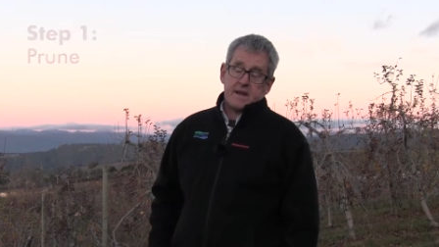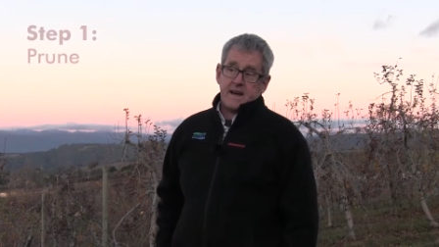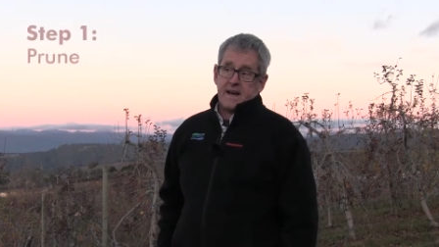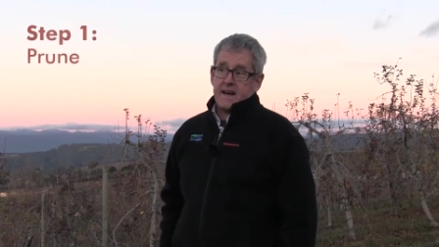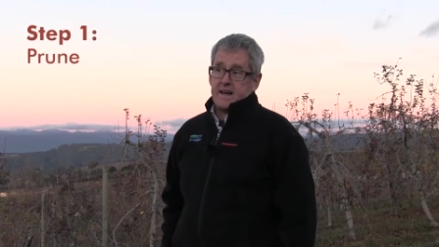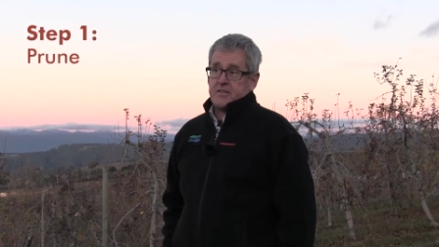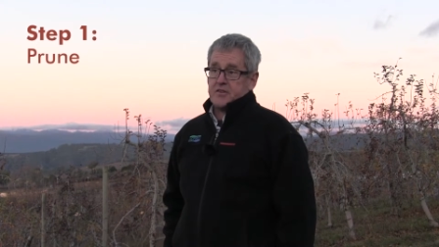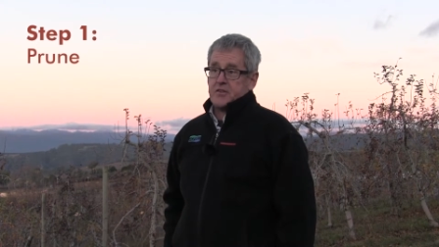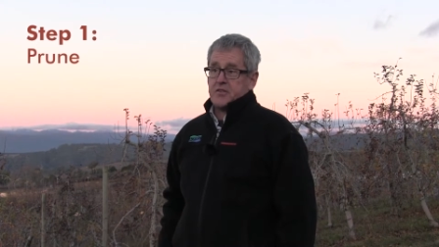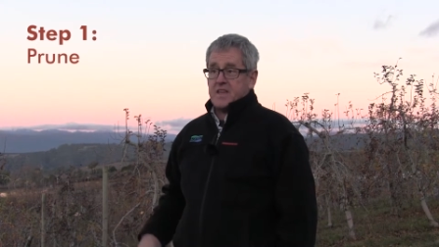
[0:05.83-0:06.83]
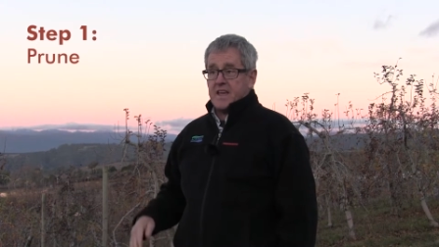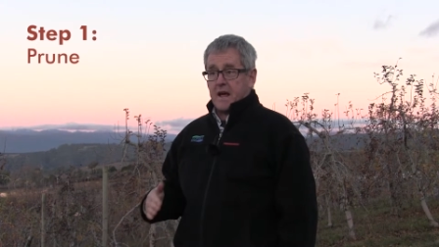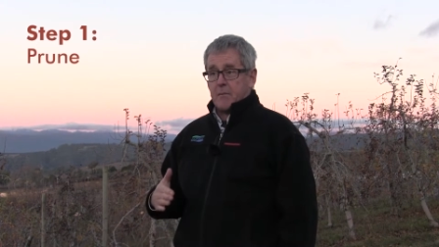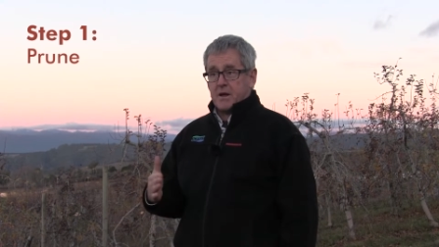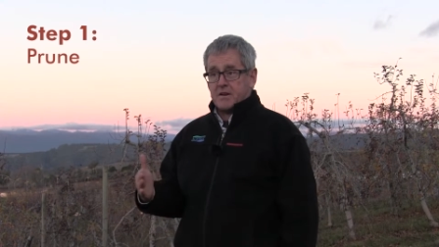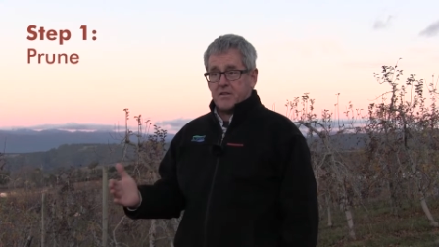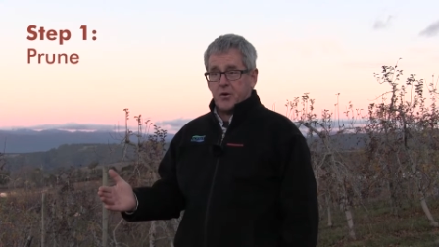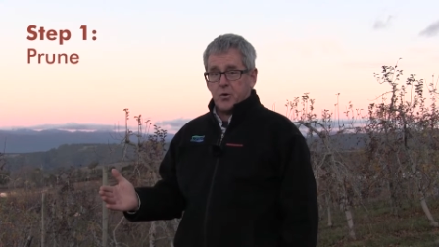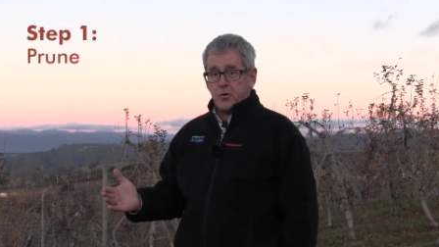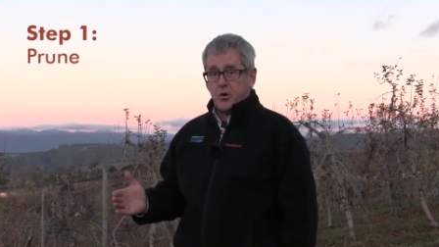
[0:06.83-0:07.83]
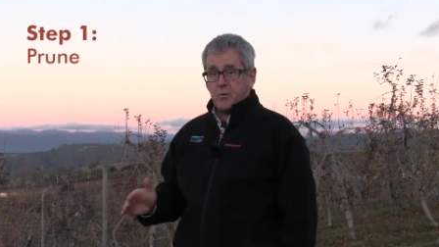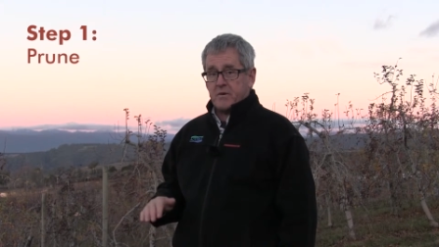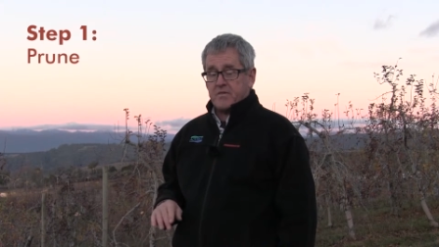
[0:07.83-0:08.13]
Uh, this is the year coming into the on-crop.